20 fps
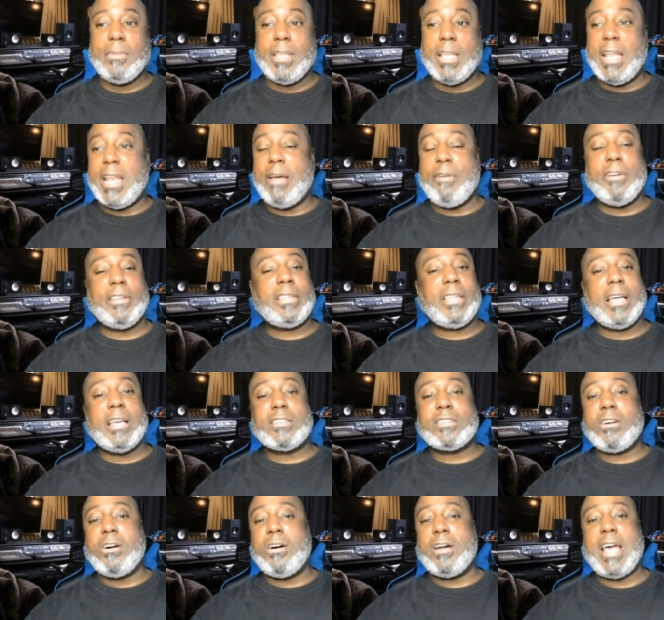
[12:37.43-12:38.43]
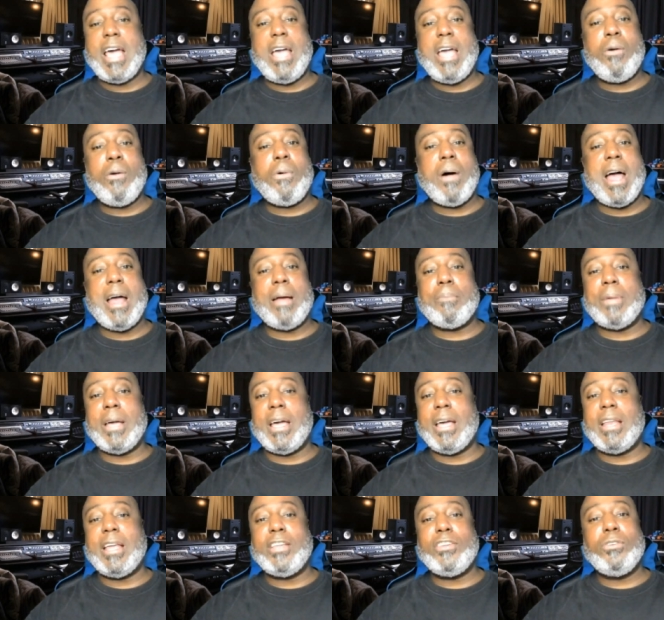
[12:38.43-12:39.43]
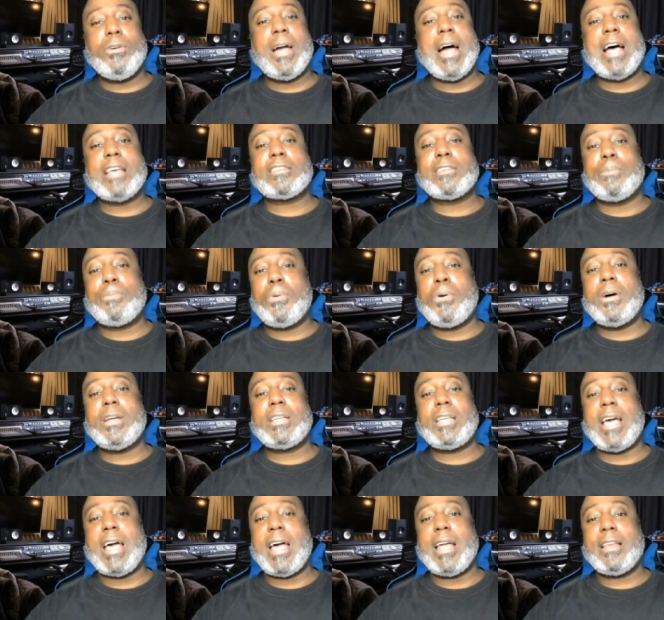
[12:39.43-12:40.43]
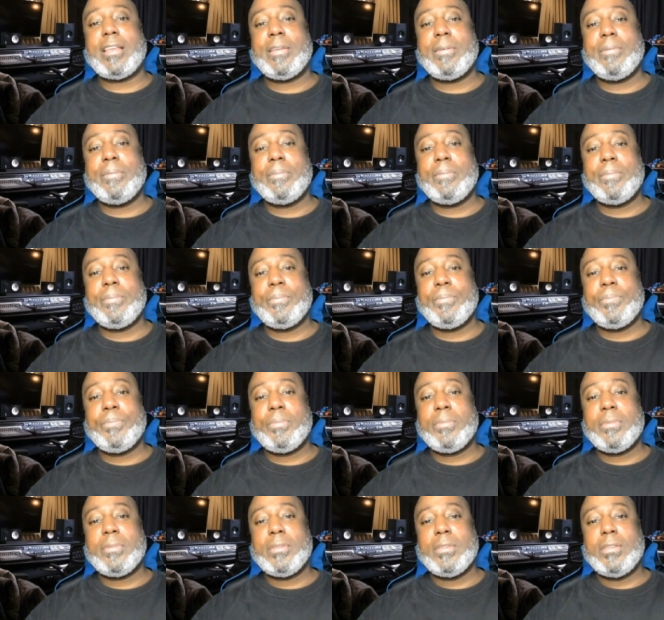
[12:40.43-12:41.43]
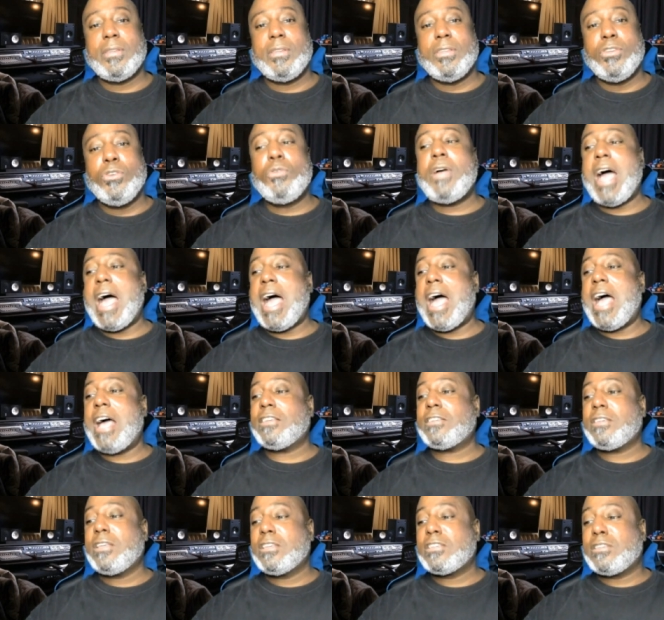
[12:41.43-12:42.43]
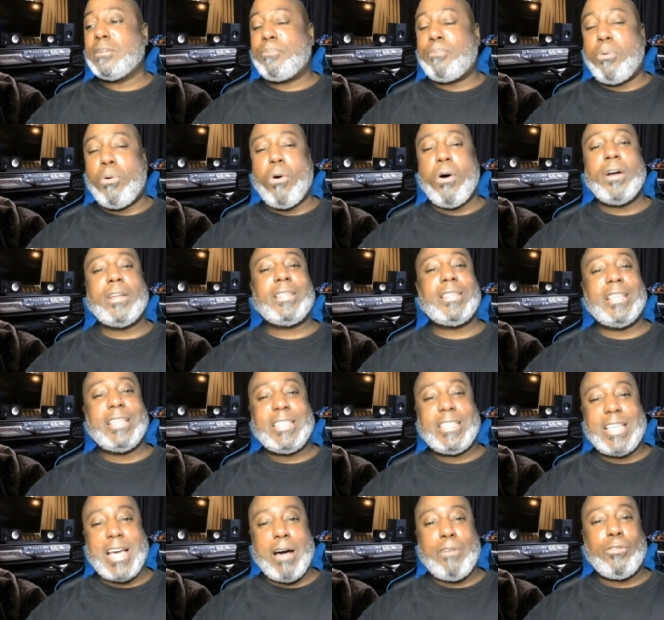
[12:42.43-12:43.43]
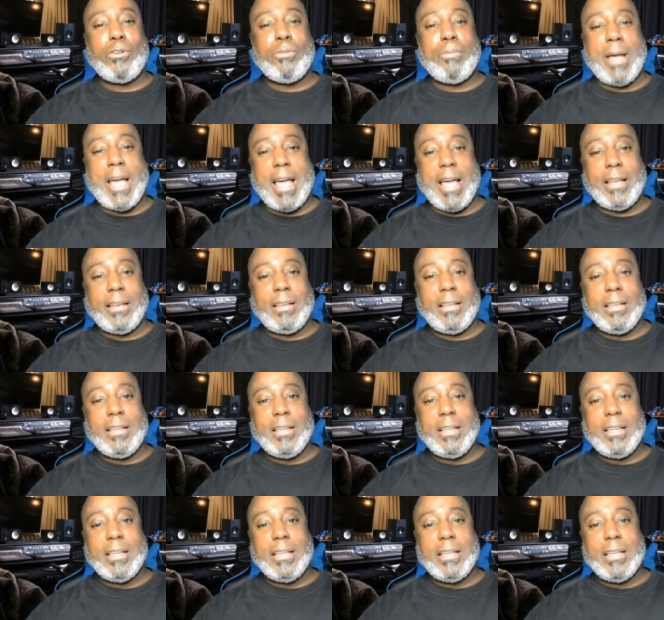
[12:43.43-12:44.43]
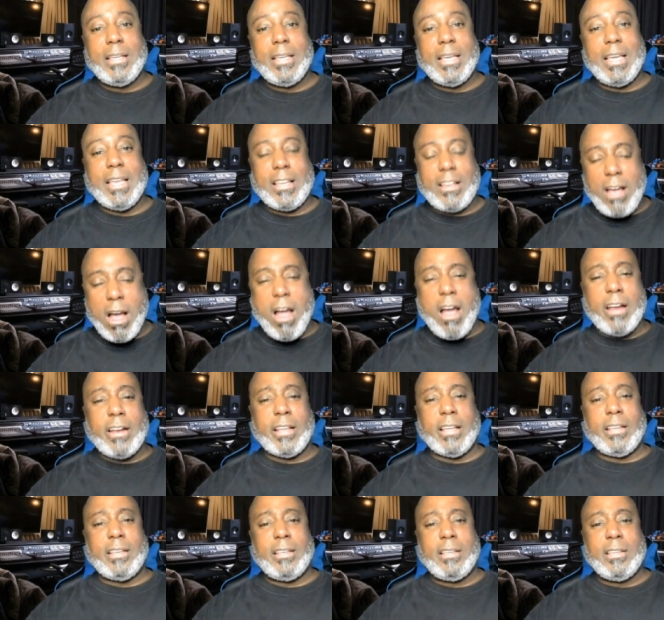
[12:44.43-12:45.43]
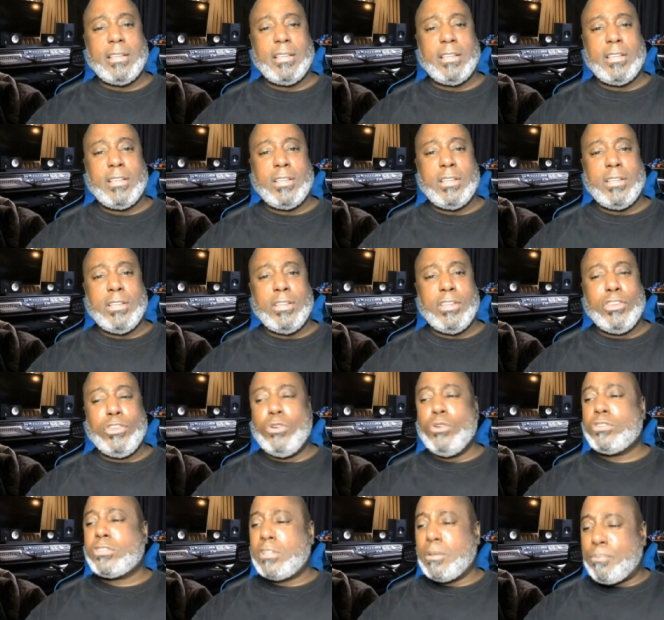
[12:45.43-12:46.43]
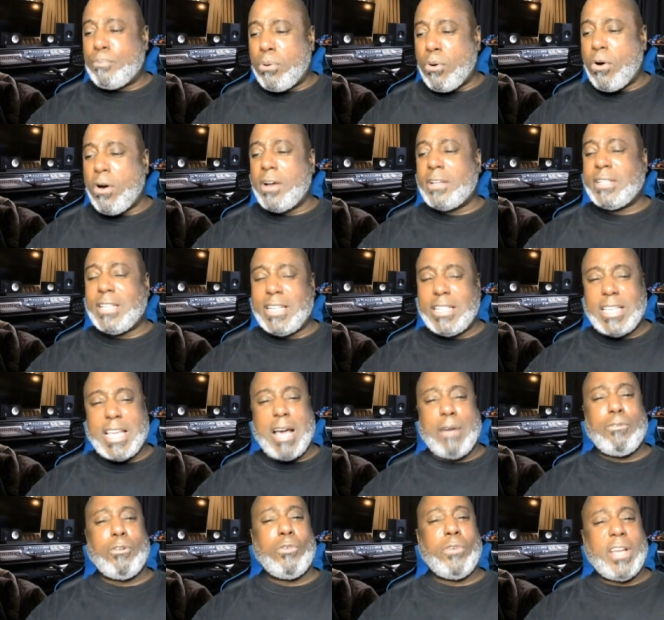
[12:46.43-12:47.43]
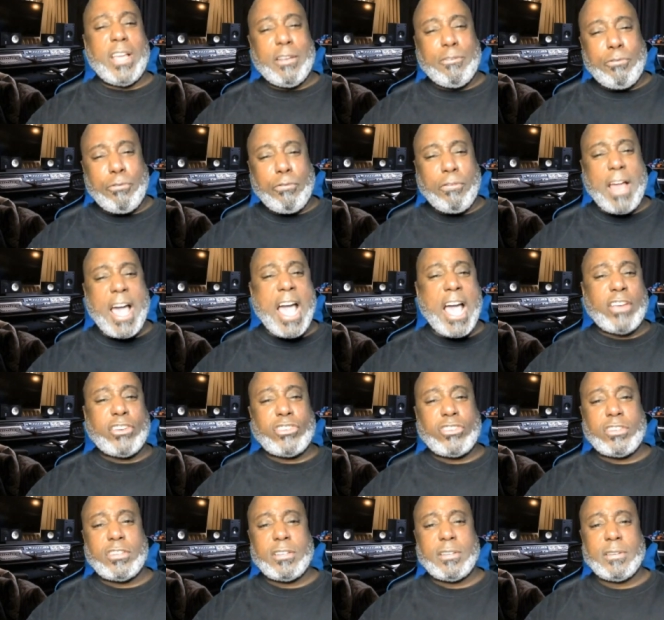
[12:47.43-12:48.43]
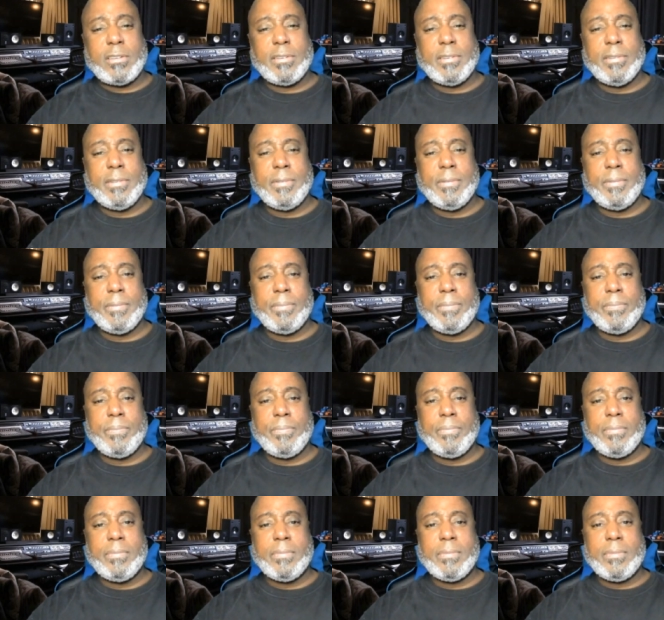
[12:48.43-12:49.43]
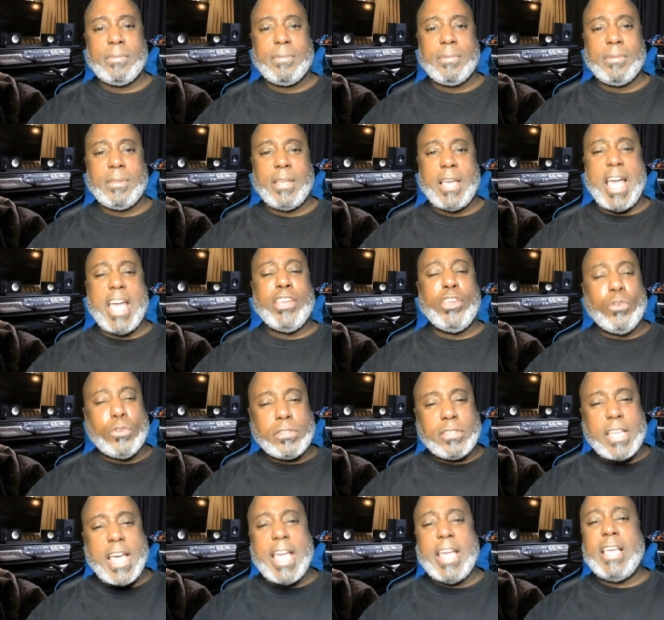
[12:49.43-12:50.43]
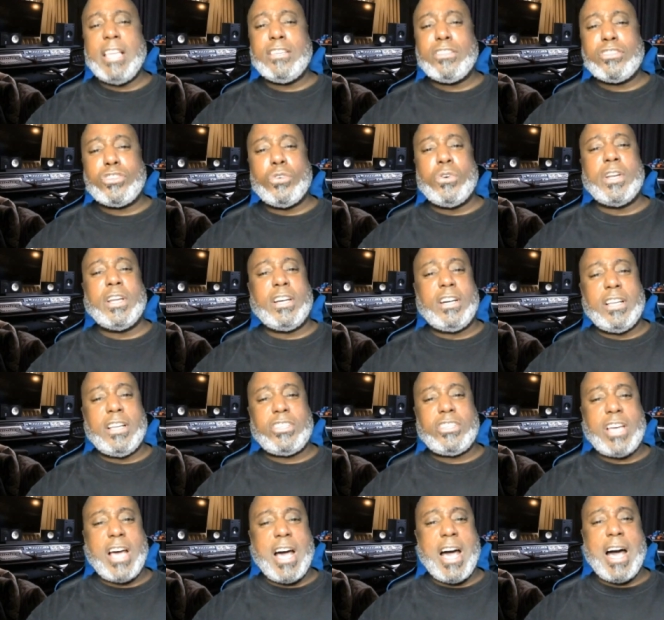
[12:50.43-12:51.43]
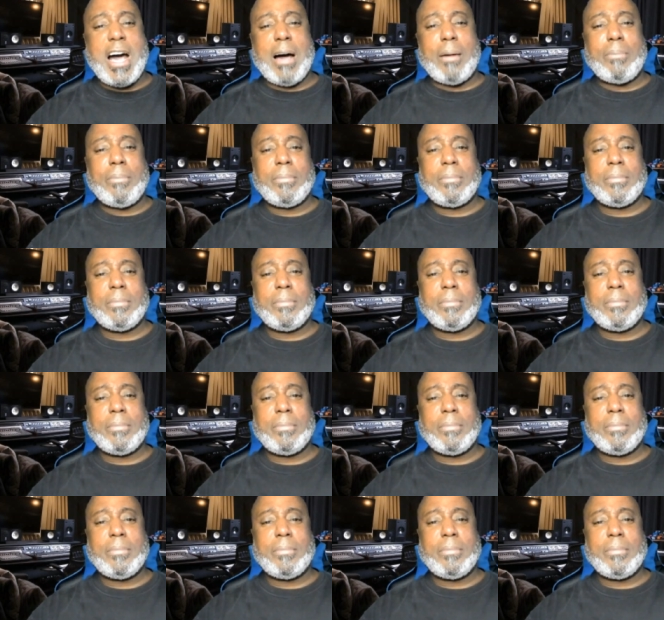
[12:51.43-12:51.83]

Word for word: And everything has gone haywire, man. And you guys support that. You guys support the devil, man, incarnate. You support the devil in flesh. And you say he's doing a good job.